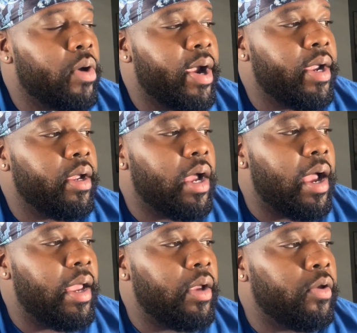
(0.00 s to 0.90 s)
Right.
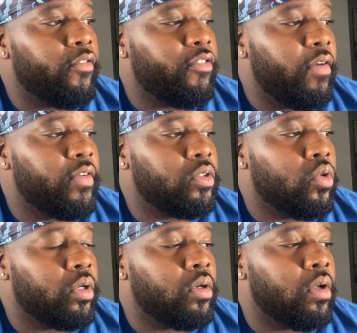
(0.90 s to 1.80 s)
If it's
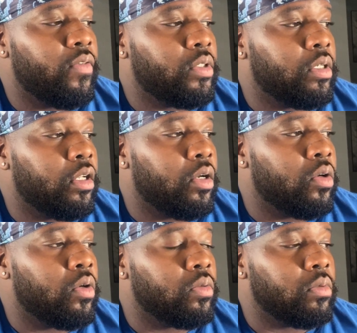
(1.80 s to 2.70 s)
going on, if it's going to go
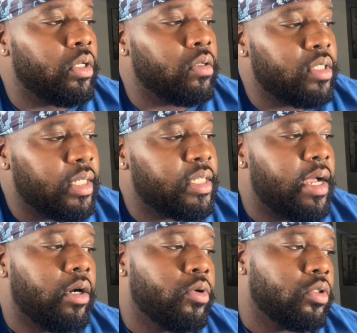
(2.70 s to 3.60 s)
on,
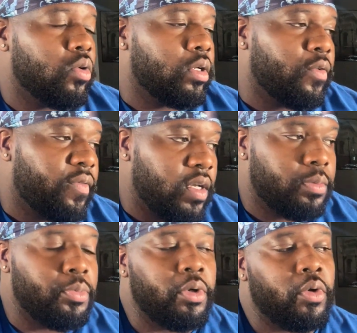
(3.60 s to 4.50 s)
TikTok, or it's going on
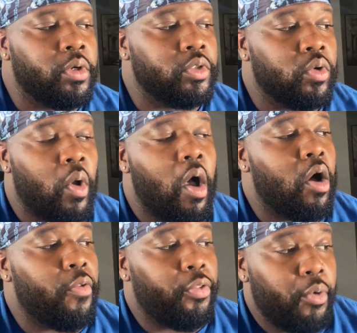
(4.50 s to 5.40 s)
Facebook, or it's going on
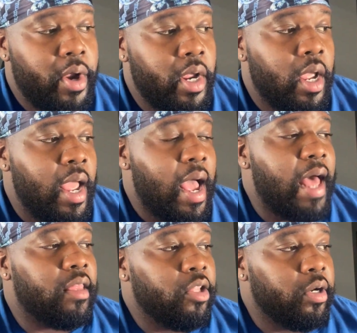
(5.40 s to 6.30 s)
all 3, I
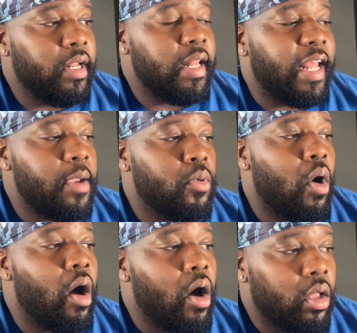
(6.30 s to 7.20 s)
literally
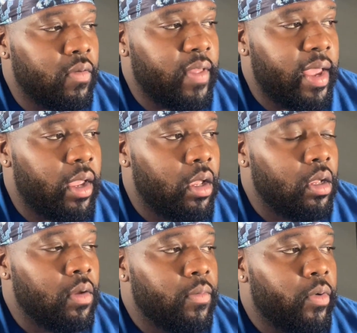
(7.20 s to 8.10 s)
label all of that.
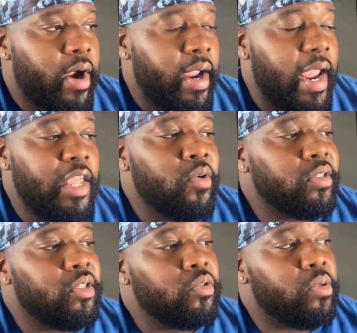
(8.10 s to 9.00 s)
Right. And you can
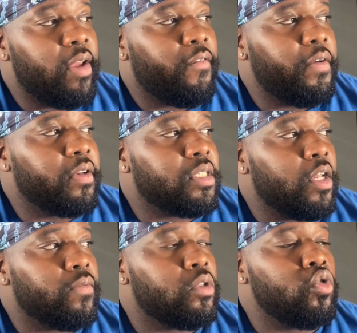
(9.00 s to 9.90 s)
still do that for
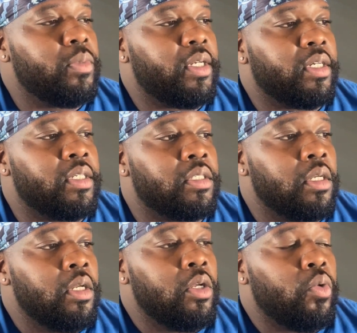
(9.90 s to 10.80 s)
yourself too, because
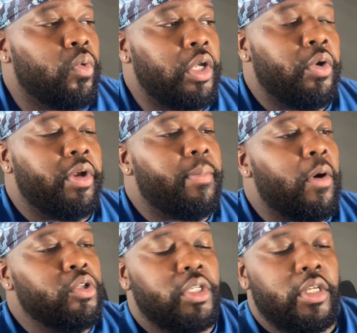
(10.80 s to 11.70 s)
when you're in
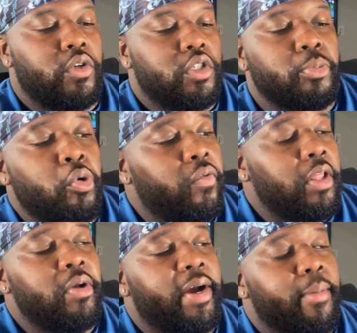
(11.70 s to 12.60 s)
motion and you're just moving
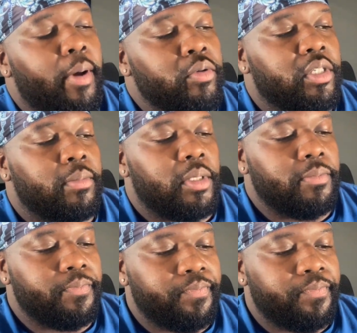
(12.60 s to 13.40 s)
and you got to post something,